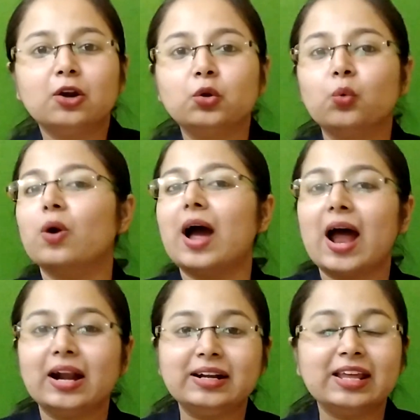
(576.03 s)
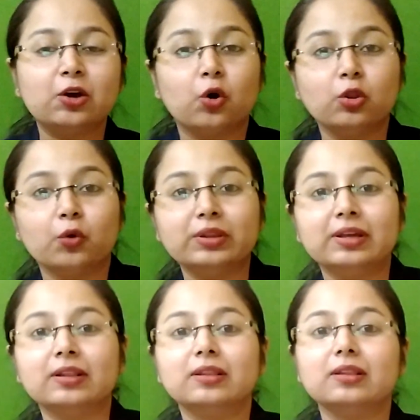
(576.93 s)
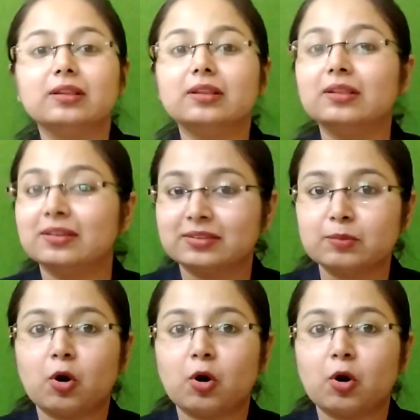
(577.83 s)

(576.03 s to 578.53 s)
to anti-colonialism